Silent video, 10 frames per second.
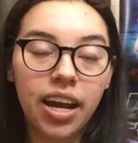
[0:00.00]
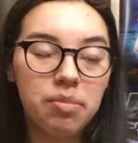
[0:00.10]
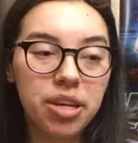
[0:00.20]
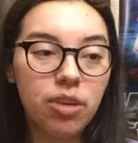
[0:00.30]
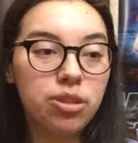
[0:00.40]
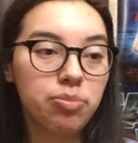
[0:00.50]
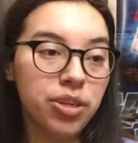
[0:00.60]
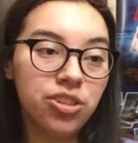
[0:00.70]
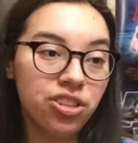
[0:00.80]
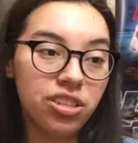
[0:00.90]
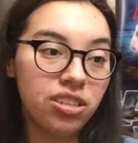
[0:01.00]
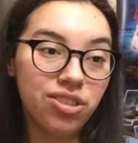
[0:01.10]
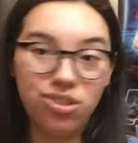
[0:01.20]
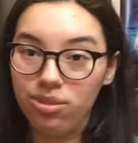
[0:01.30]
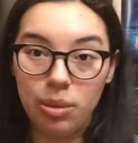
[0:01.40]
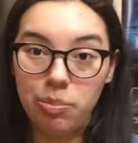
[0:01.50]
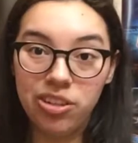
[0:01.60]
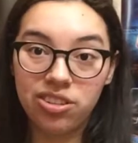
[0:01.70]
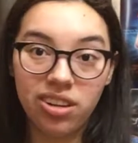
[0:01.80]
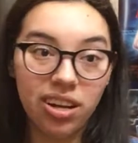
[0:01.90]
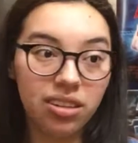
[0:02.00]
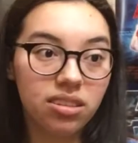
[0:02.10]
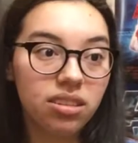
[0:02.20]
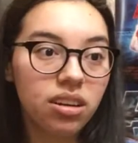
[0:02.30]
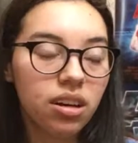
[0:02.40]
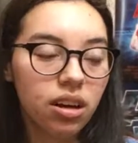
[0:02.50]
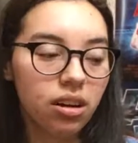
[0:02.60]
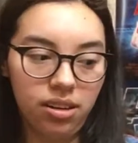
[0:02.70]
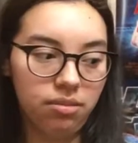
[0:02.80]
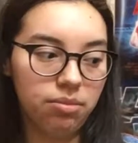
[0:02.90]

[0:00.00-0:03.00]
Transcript: I mean, I was binging TV shows. I binged Titans. I